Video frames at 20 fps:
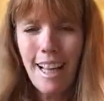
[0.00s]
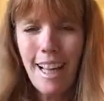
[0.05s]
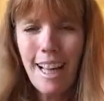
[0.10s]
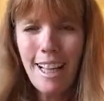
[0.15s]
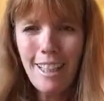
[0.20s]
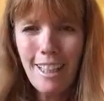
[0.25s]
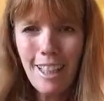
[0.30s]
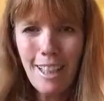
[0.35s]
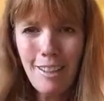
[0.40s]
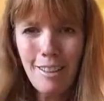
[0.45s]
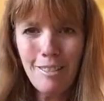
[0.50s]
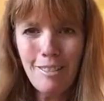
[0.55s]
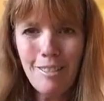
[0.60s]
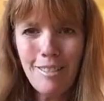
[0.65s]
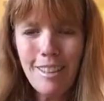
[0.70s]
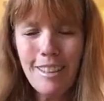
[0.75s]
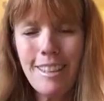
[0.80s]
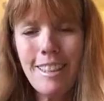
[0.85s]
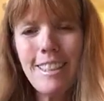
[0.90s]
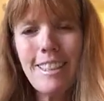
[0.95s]
Hello,
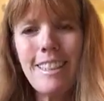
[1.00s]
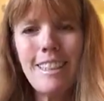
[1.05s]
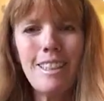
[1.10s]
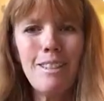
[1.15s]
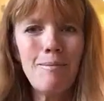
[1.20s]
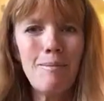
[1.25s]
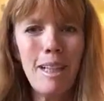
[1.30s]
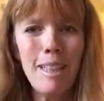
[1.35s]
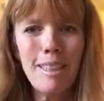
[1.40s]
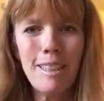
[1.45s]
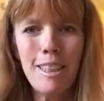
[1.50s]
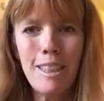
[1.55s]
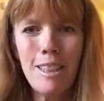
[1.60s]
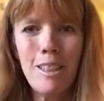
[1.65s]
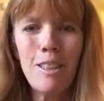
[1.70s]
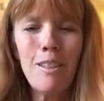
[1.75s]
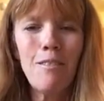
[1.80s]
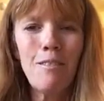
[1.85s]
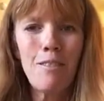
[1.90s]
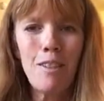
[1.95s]
this is a
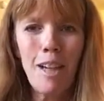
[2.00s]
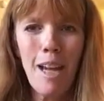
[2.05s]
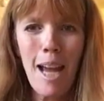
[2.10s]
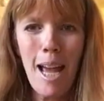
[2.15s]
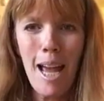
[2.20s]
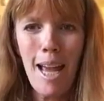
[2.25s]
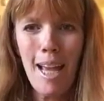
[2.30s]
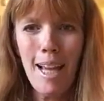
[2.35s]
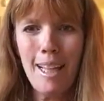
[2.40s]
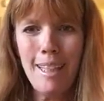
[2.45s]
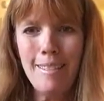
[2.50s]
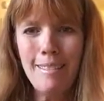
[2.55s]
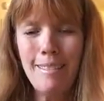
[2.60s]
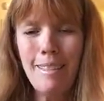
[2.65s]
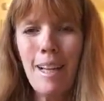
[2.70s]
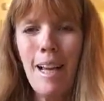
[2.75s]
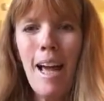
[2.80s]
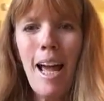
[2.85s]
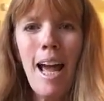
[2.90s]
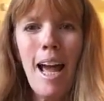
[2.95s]
message for Anne
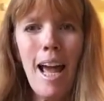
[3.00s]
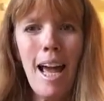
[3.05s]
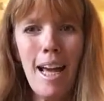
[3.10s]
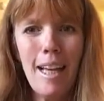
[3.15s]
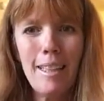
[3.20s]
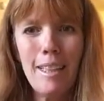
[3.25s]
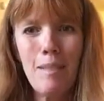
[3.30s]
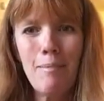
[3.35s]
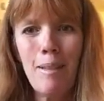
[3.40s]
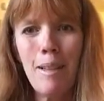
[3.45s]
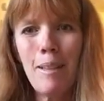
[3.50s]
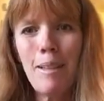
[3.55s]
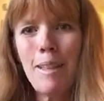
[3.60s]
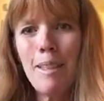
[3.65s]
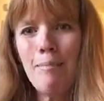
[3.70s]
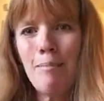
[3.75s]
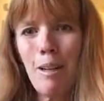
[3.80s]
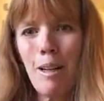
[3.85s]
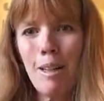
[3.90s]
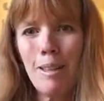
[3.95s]
and the
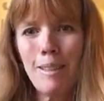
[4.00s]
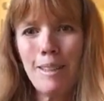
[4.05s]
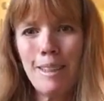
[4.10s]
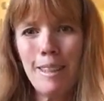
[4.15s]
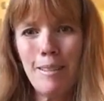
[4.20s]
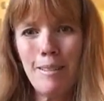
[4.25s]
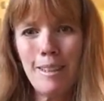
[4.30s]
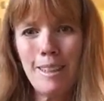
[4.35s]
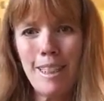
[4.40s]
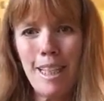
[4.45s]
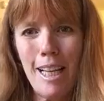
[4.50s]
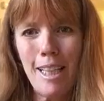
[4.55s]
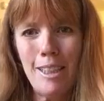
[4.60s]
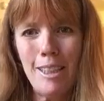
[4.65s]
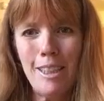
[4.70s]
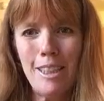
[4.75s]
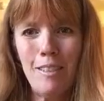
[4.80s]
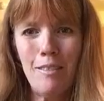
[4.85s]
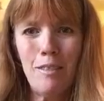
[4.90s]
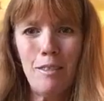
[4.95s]
American Bar
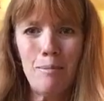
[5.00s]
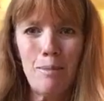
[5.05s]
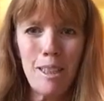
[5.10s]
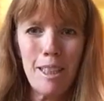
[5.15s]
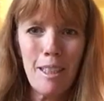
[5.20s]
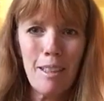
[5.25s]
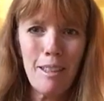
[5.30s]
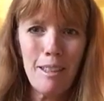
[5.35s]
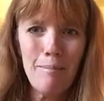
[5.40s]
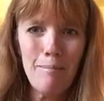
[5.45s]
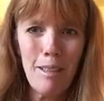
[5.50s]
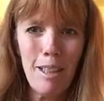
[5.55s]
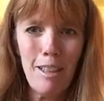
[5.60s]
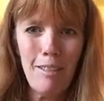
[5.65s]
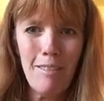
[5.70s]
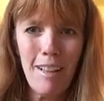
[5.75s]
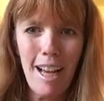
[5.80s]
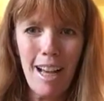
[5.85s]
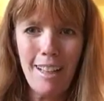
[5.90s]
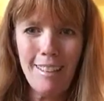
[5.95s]
Association from Sharon
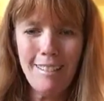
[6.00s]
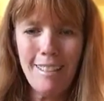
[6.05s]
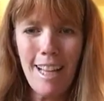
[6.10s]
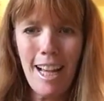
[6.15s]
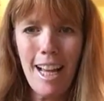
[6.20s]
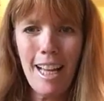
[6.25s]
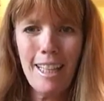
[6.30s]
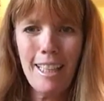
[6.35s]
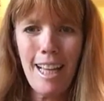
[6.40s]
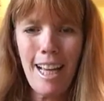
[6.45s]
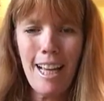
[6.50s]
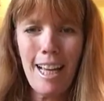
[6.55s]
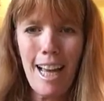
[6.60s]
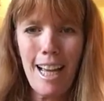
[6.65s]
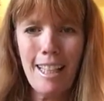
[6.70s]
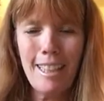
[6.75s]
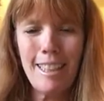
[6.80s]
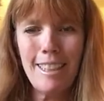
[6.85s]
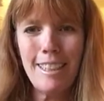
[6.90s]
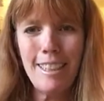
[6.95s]
Bovat,
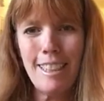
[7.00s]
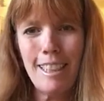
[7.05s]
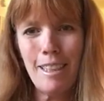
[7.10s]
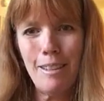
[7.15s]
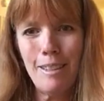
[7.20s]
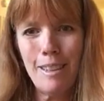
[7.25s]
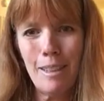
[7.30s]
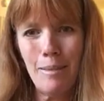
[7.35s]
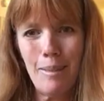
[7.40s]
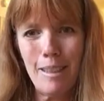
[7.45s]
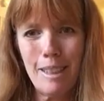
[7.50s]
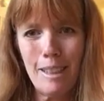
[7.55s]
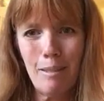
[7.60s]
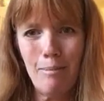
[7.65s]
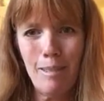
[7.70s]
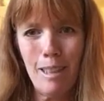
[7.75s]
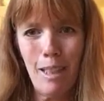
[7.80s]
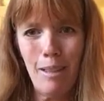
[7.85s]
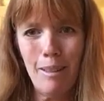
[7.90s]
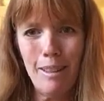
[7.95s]
aka the DOD
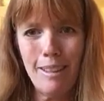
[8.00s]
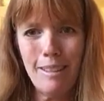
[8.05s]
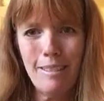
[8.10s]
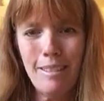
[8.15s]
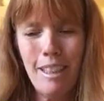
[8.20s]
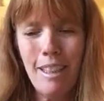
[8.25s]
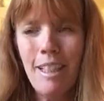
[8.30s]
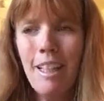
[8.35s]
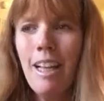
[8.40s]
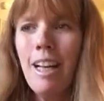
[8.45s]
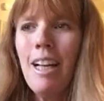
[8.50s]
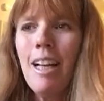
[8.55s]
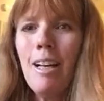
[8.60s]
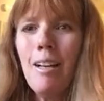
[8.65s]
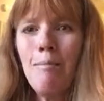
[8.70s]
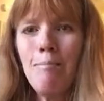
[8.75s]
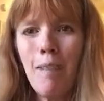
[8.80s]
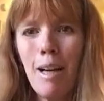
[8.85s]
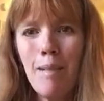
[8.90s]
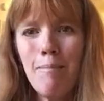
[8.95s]
Whistleblower.
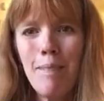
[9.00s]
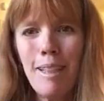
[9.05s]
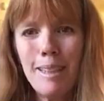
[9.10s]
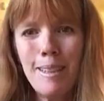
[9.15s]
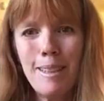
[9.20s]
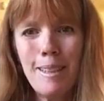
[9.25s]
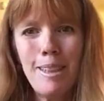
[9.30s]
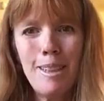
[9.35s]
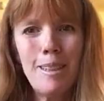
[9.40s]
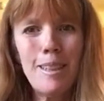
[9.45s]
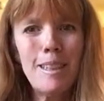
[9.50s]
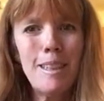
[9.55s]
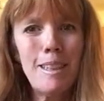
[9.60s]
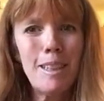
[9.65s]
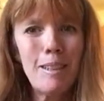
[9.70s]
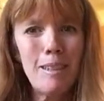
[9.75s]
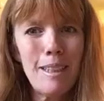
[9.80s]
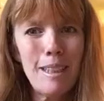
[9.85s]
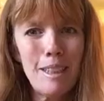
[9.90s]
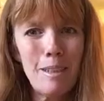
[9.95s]
My message is
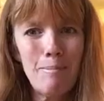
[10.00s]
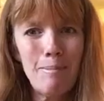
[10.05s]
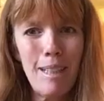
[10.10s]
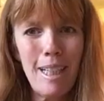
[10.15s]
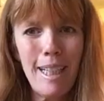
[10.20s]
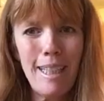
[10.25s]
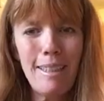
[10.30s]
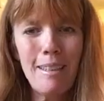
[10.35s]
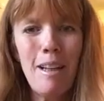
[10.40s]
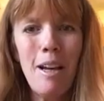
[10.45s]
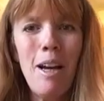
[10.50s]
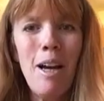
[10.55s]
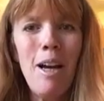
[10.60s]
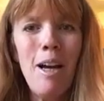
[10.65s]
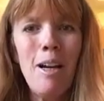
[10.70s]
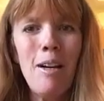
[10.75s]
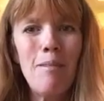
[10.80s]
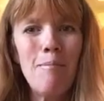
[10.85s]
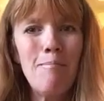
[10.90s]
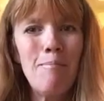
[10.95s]
to explain
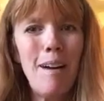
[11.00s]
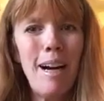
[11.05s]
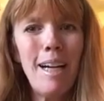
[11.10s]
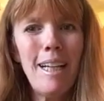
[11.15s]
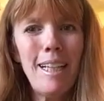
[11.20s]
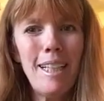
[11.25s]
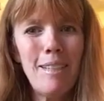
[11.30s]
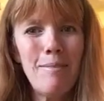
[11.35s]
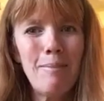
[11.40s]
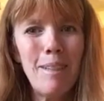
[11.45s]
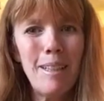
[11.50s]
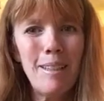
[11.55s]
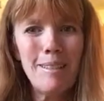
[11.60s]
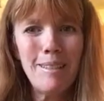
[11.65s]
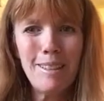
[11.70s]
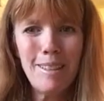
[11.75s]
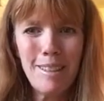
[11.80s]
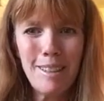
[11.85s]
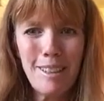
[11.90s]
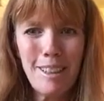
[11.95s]
my
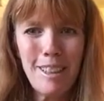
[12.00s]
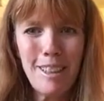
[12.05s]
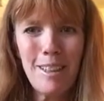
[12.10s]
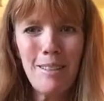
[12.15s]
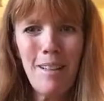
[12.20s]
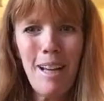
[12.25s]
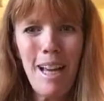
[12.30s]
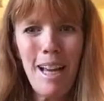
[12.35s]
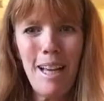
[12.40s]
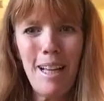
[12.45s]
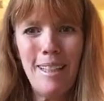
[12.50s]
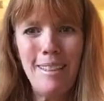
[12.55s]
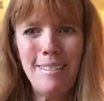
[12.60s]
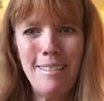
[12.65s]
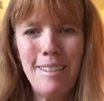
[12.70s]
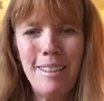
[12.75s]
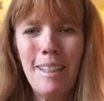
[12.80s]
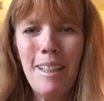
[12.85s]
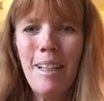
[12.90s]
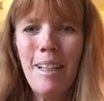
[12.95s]
emails to Anne